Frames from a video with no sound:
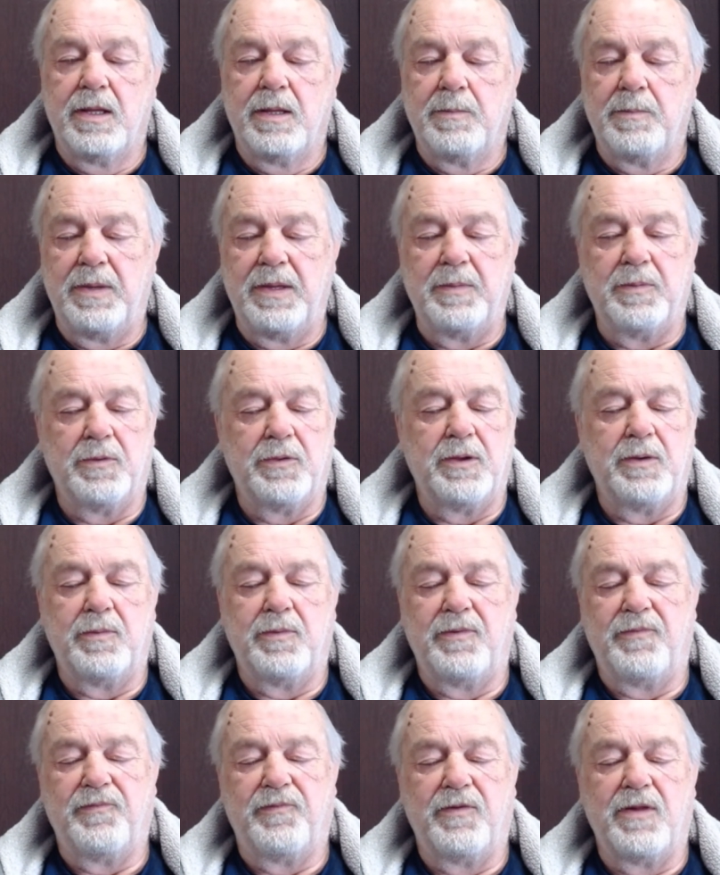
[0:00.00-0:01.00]
People that
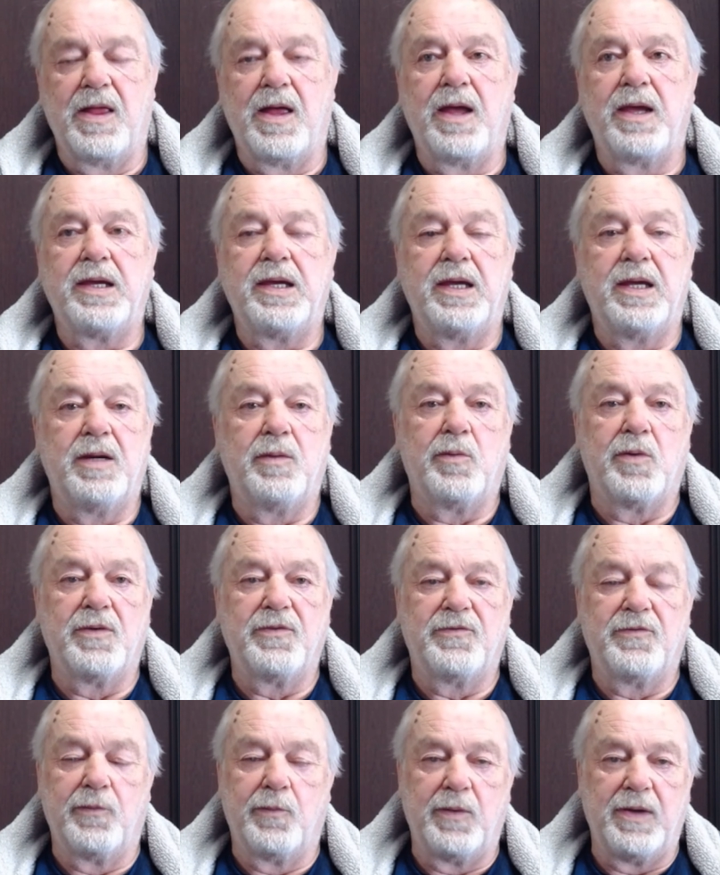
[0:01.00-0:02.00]
would fly in
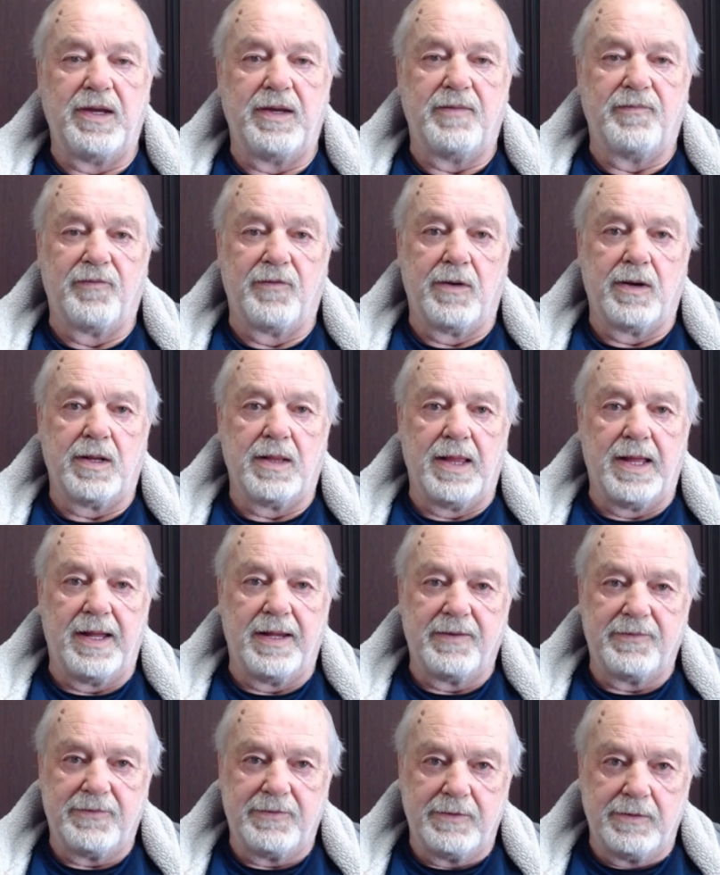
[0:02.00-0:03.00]
once a week for a
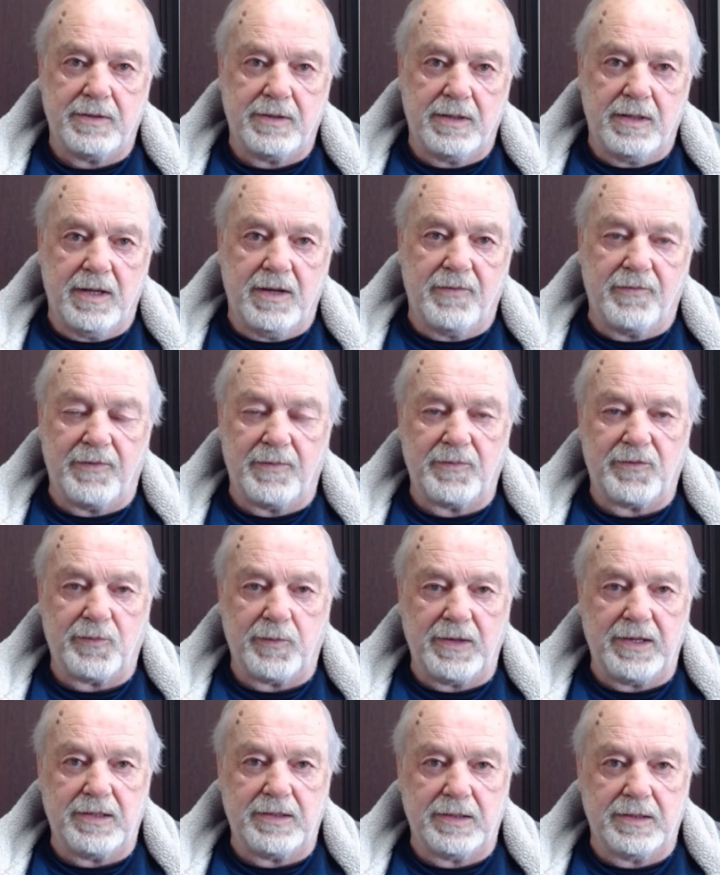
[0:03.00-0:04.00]
class from
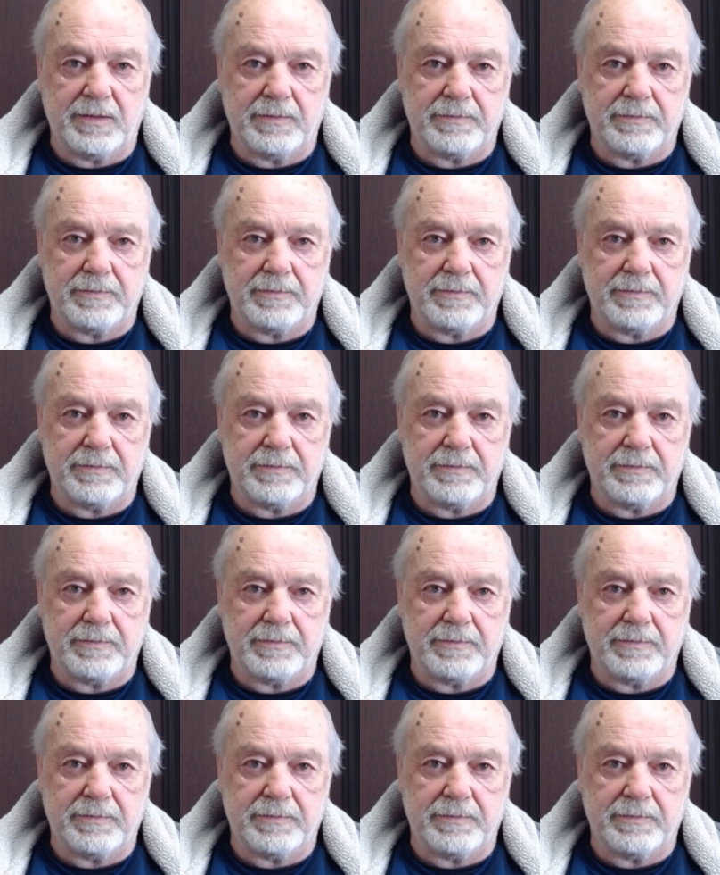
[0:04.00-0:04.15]
Sweden.